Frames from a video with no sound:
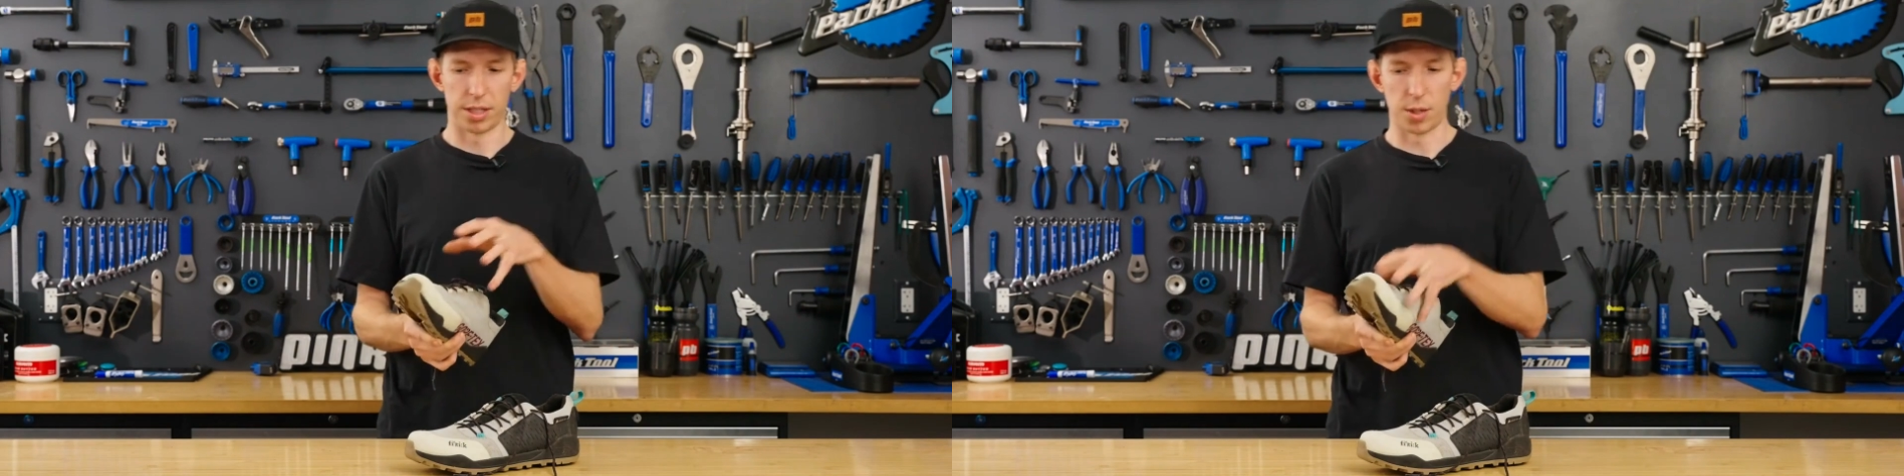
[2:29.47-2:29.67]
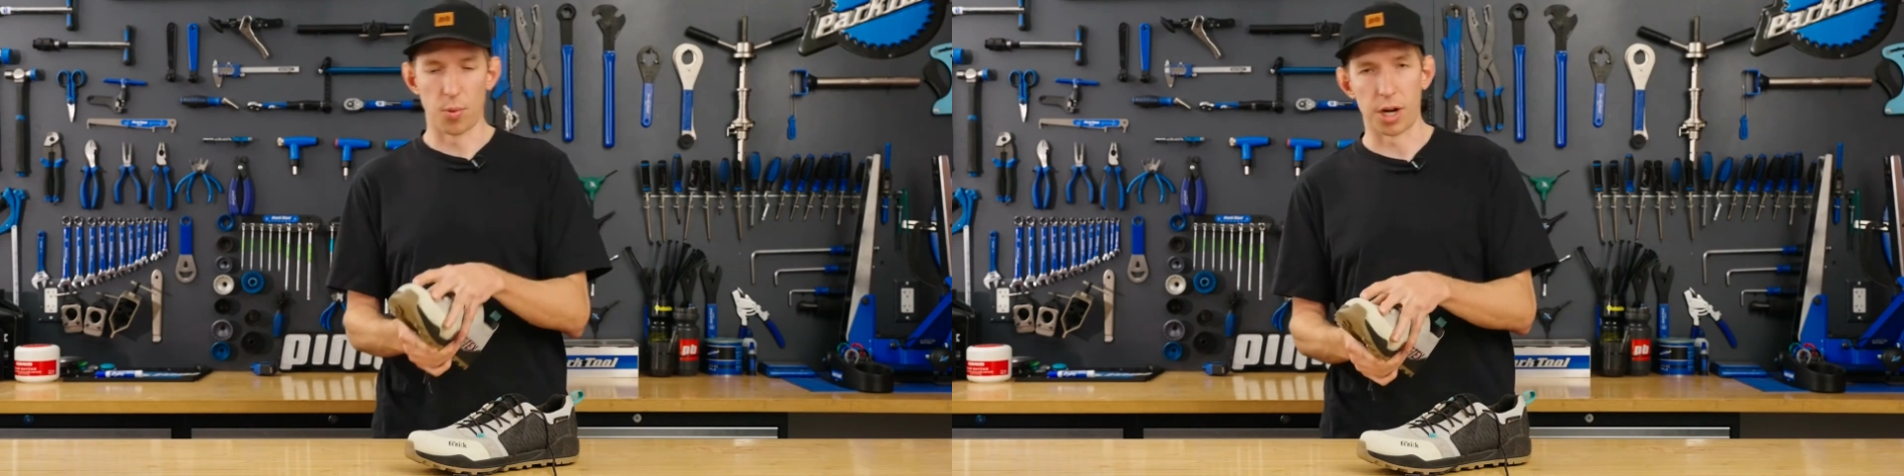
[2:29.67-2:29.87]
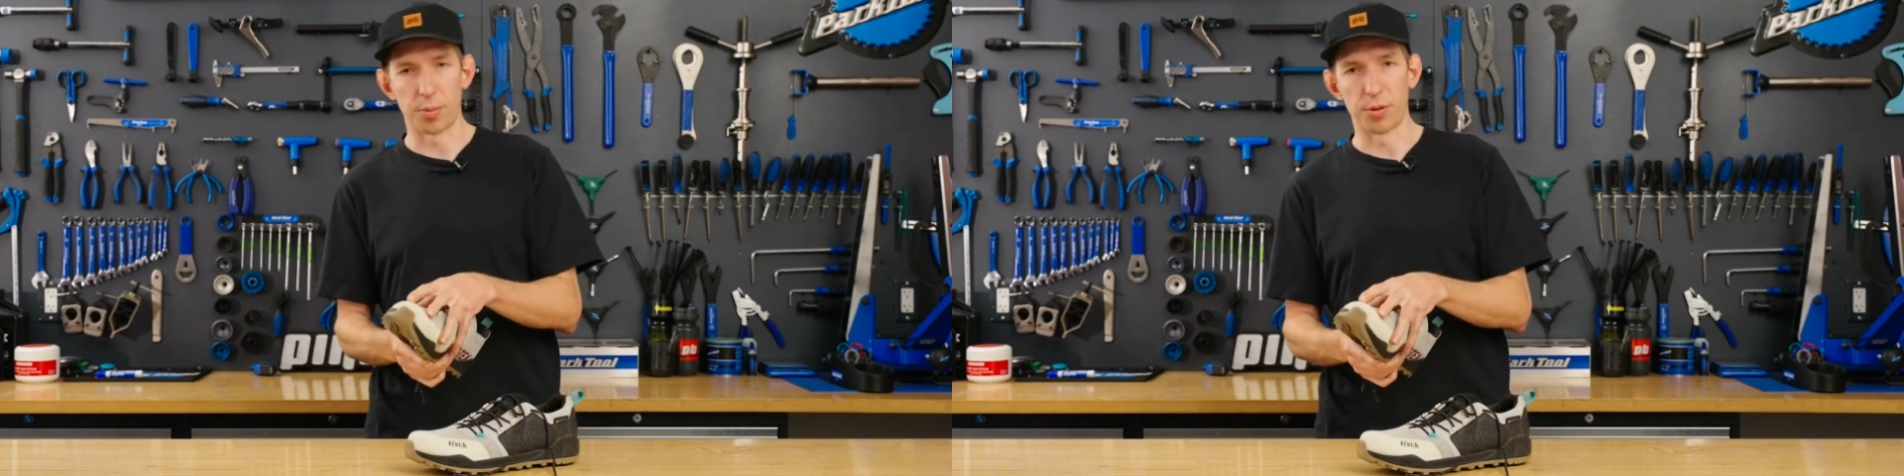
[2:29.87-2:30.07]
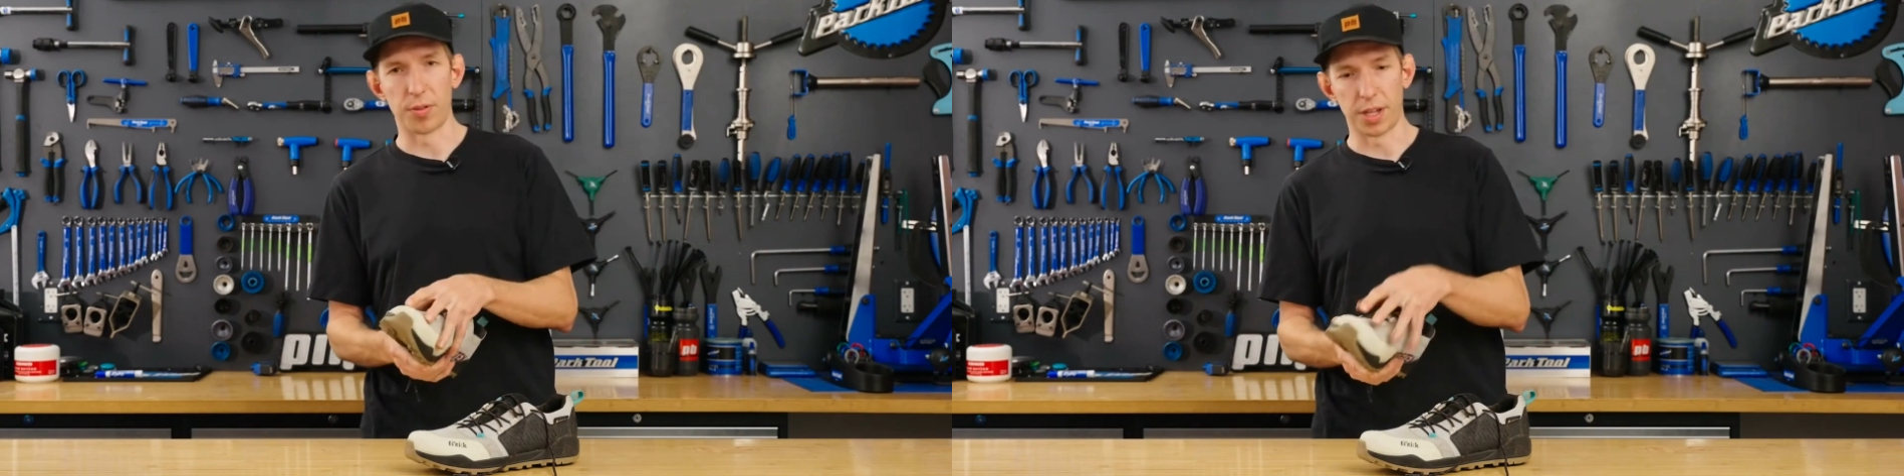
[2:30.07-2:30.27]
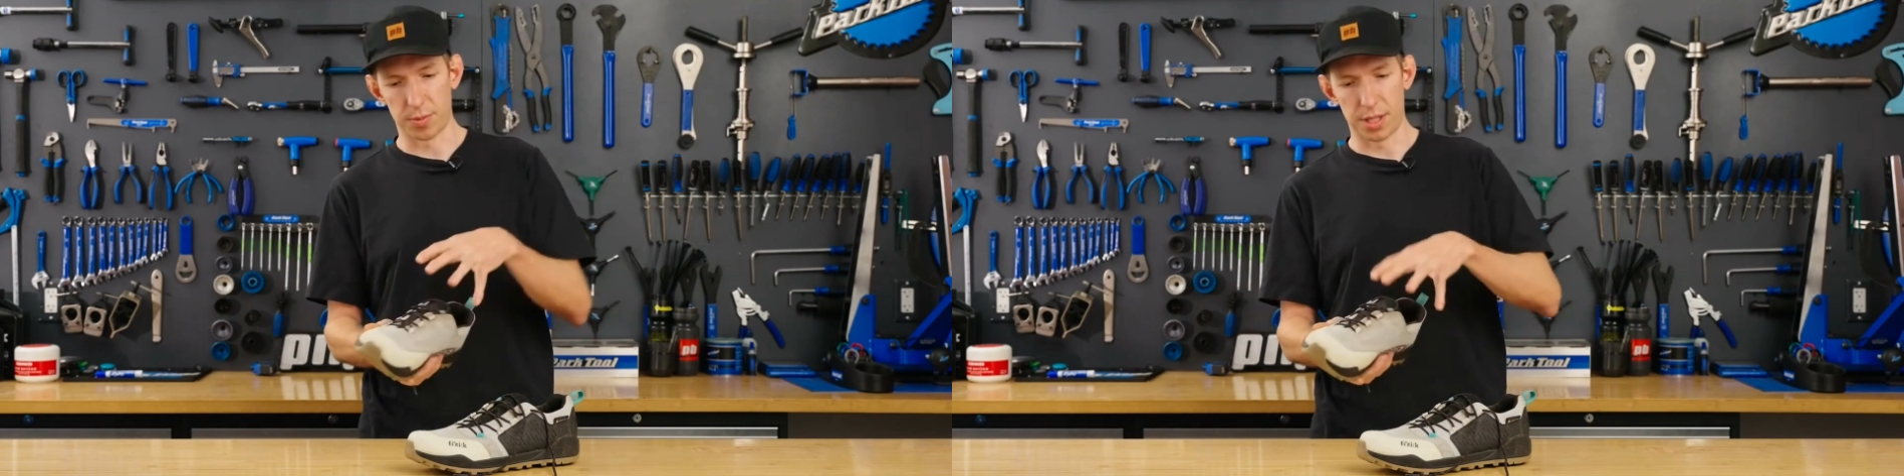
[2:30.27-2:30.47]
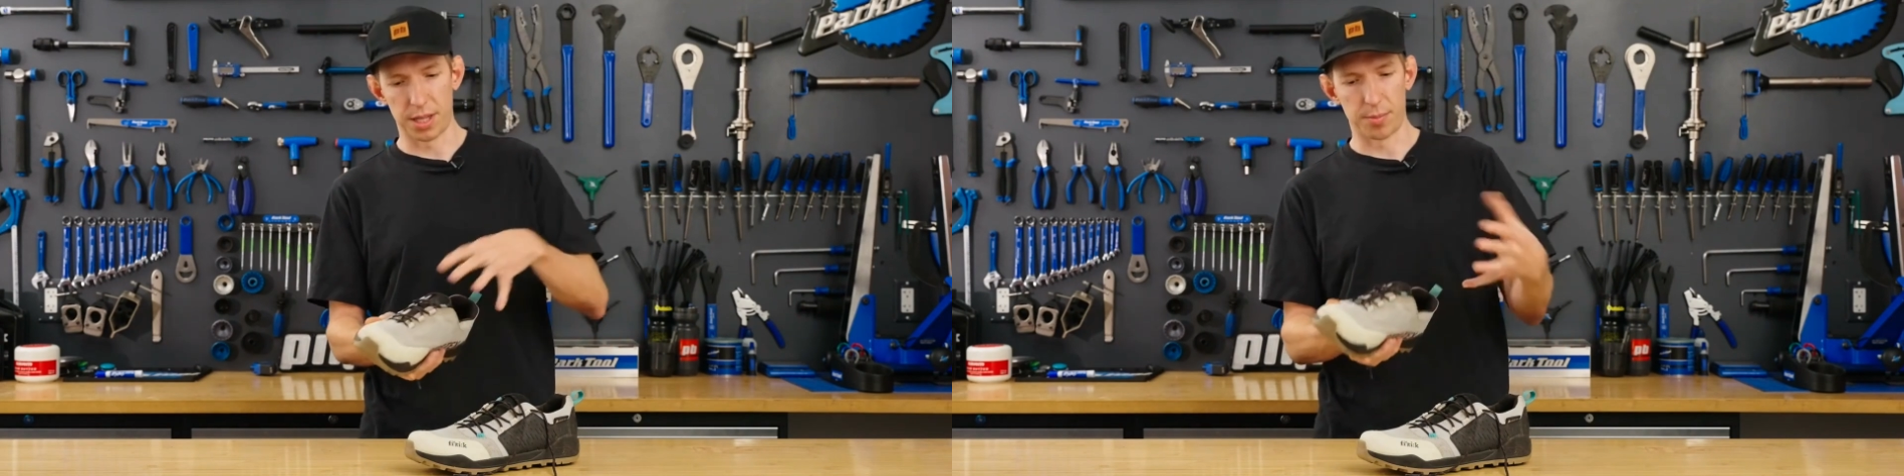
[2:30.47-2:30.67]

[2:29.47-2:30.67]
need waterproof things, we need